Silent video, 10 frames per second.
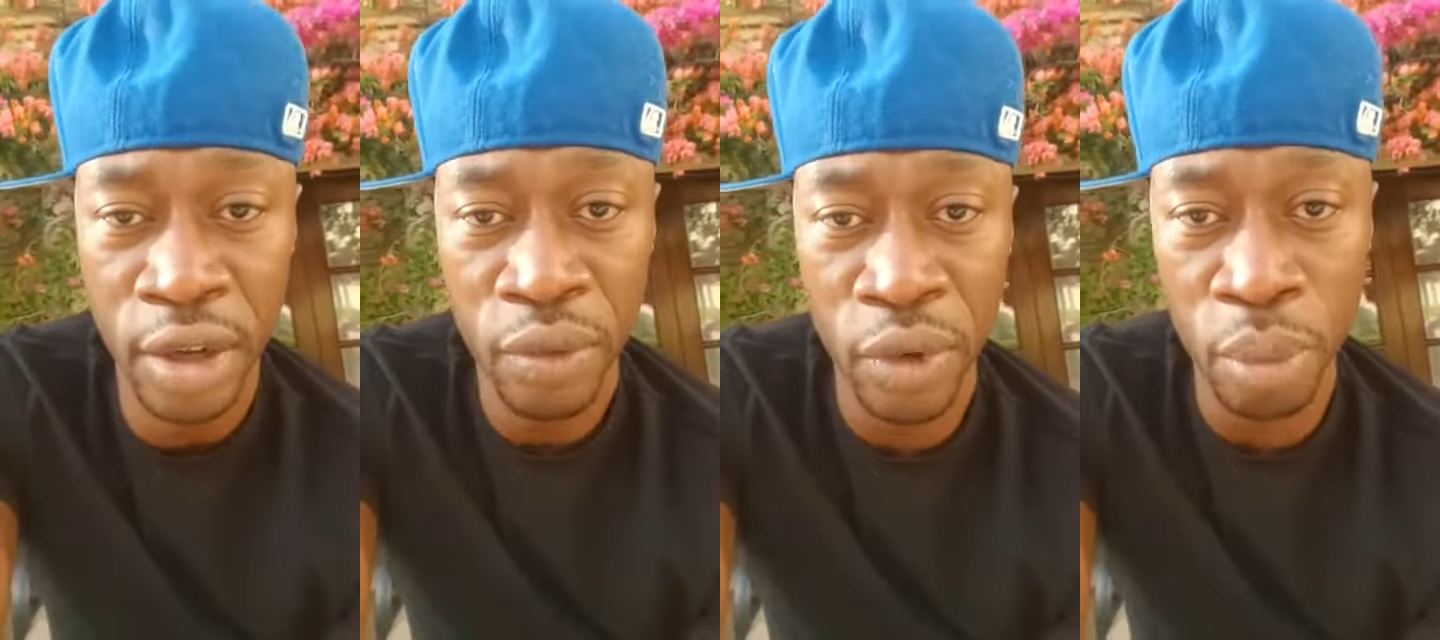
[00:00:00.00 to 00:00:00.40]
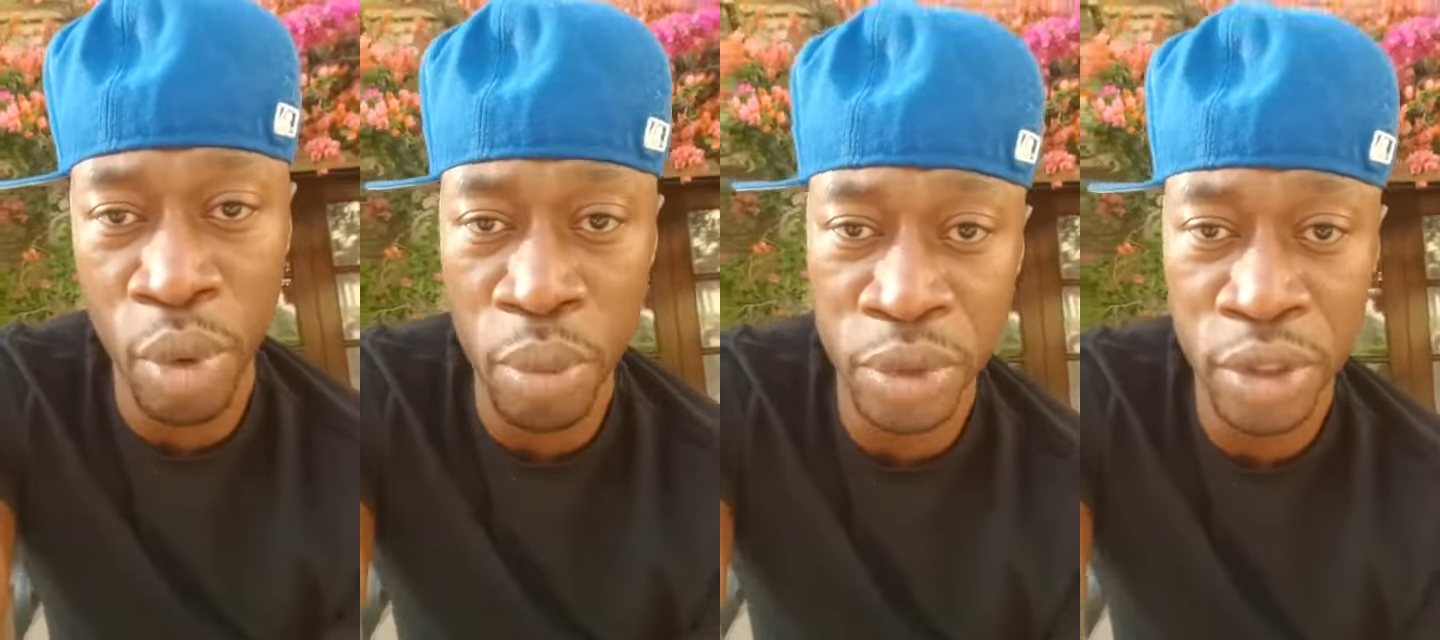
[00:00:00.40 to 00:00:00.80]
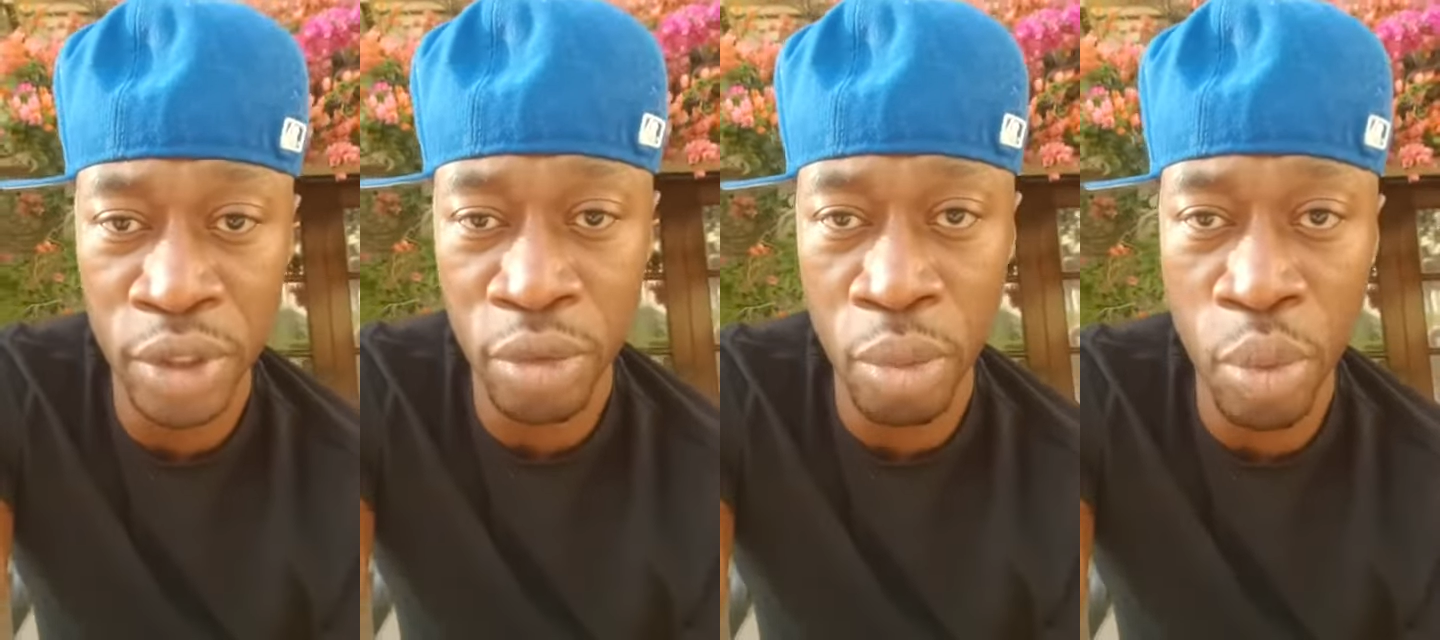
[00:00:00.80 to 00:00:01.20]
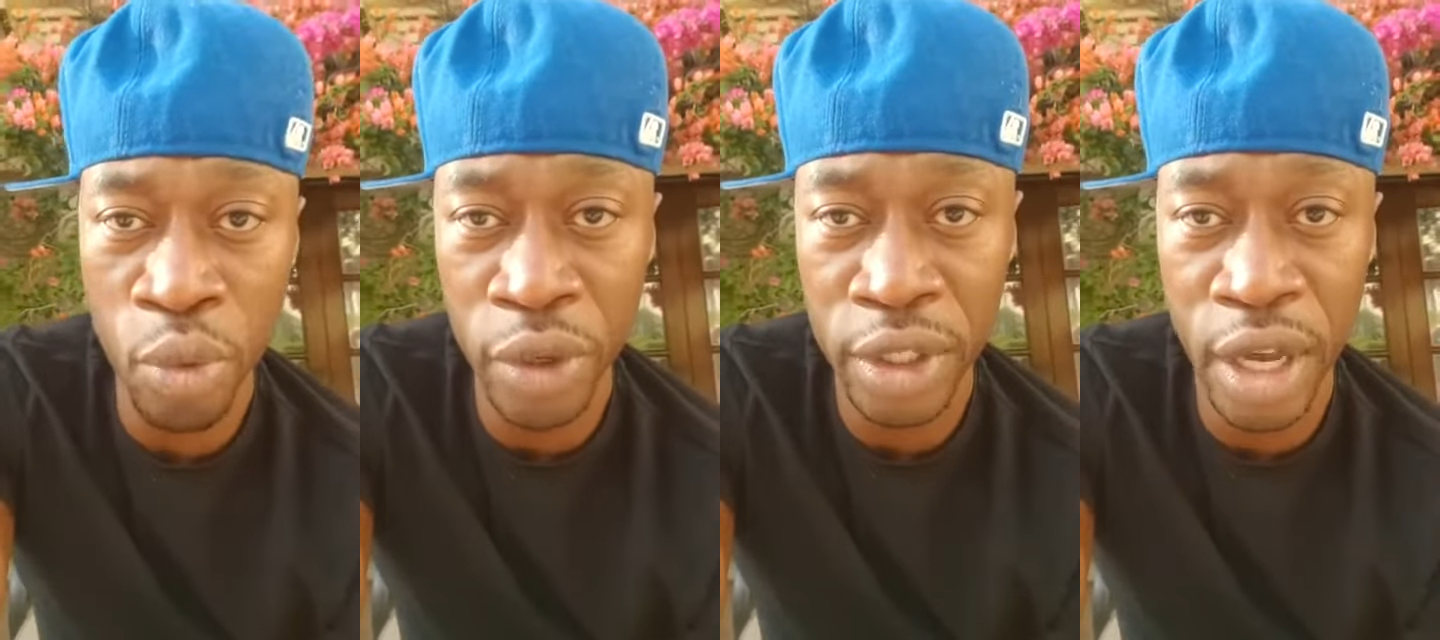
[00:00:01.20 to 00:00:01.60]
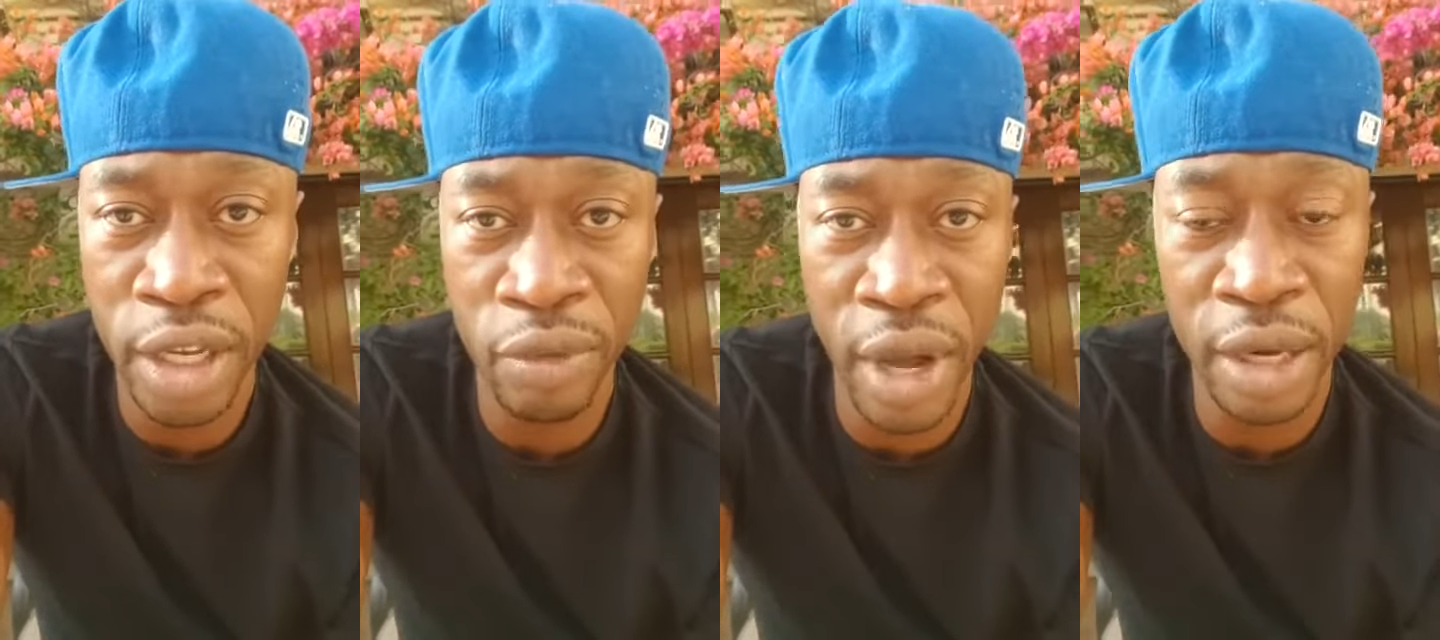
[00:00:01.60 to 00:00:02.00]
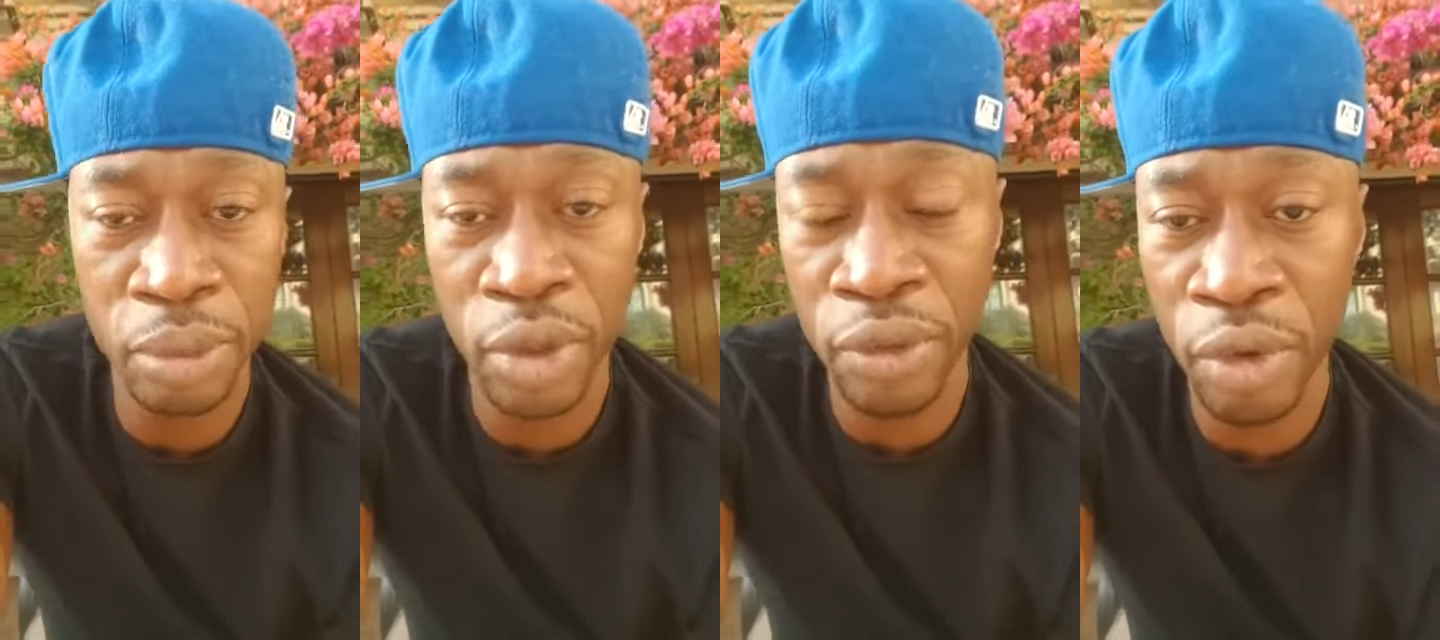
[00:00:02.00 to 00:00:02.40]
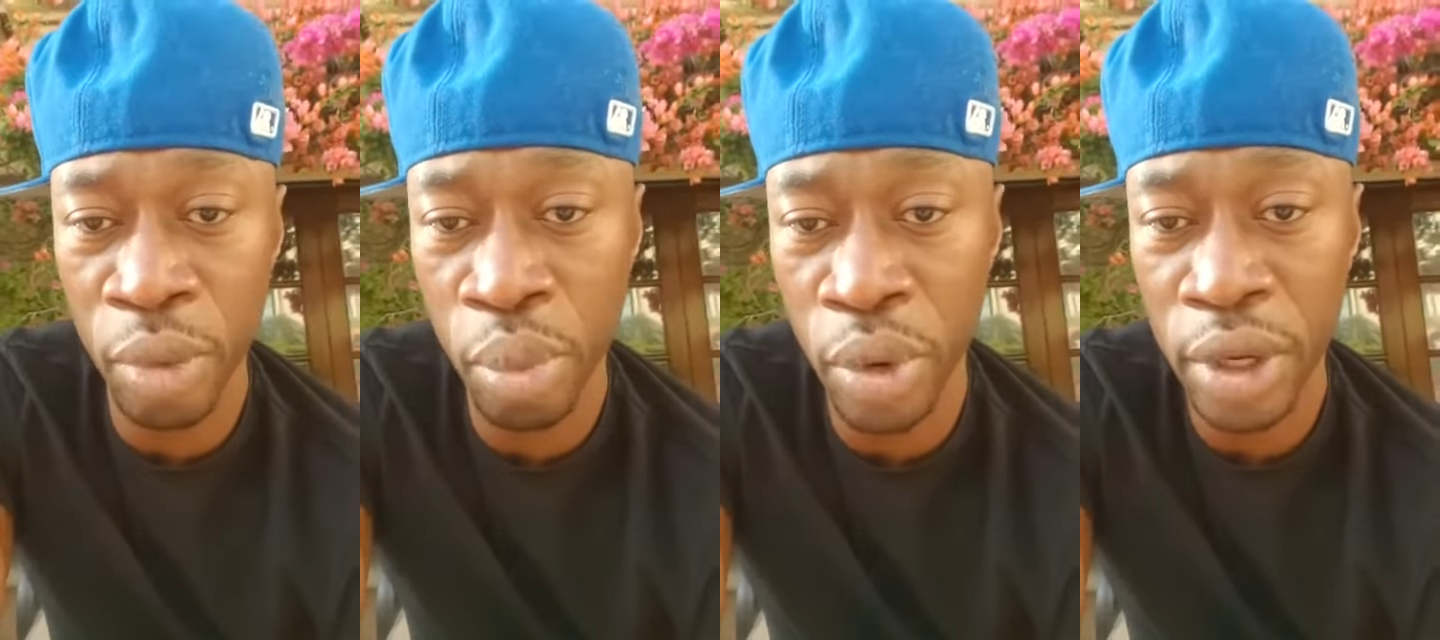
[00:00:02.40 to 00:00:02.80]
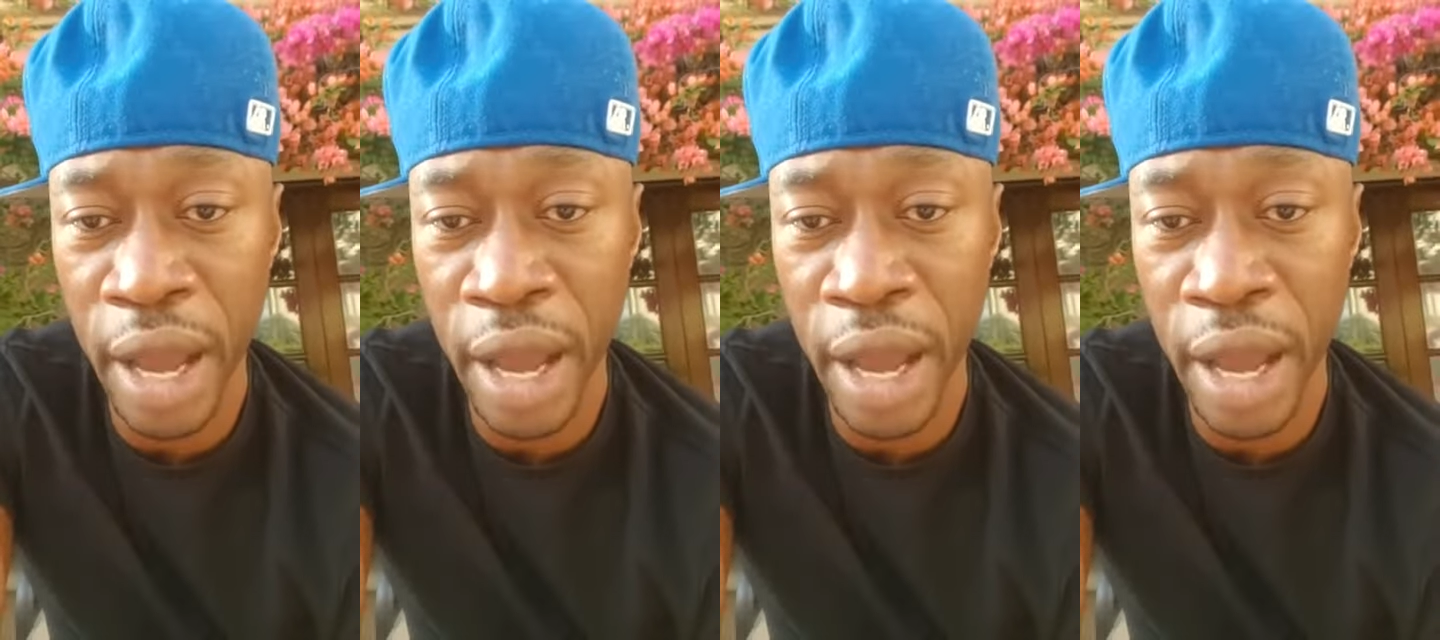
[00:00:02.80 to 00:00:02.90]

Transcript: for the purposes of removing negative items off your report,